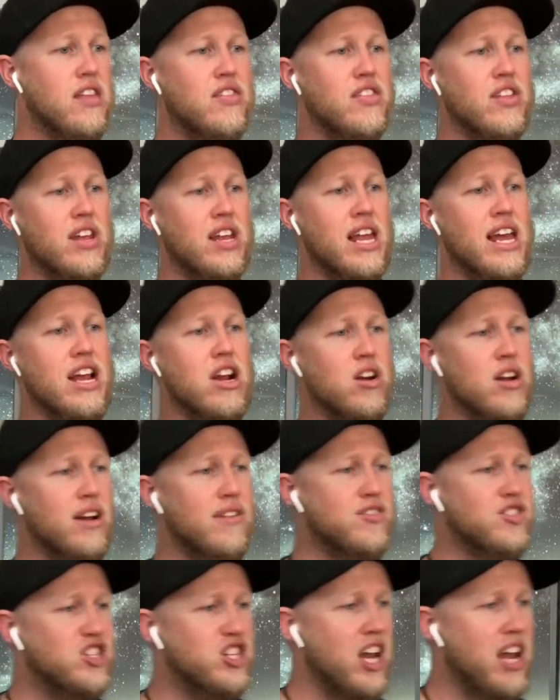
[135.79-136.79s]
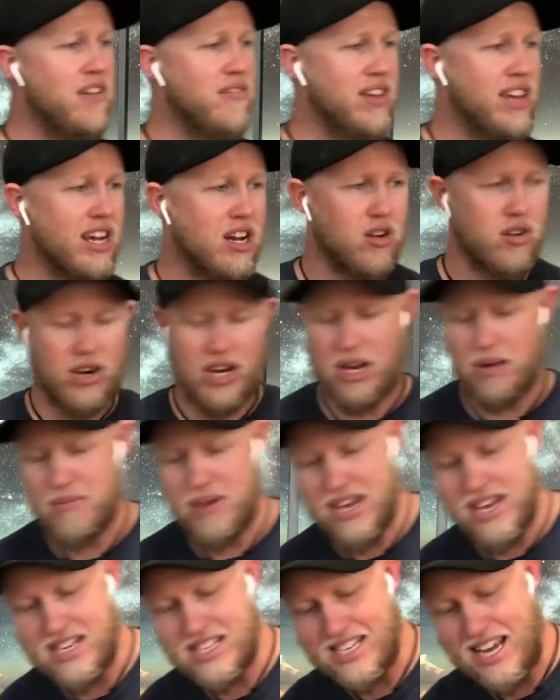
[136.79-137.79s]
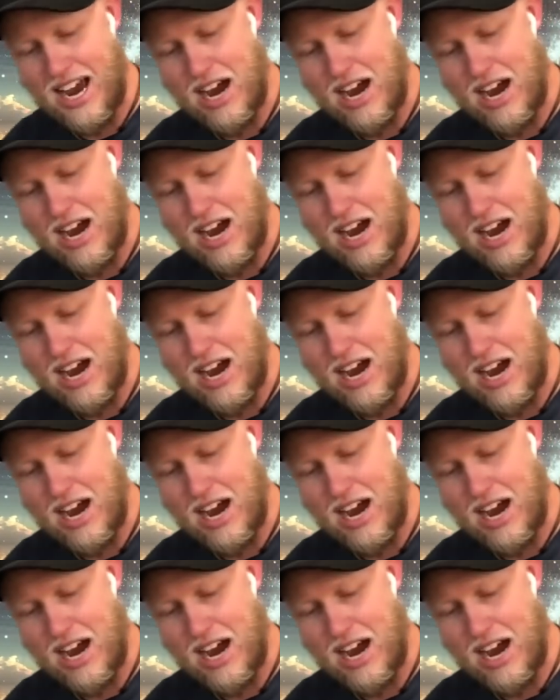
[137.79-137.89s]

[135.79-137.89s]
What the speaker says: The layer of shaving cream is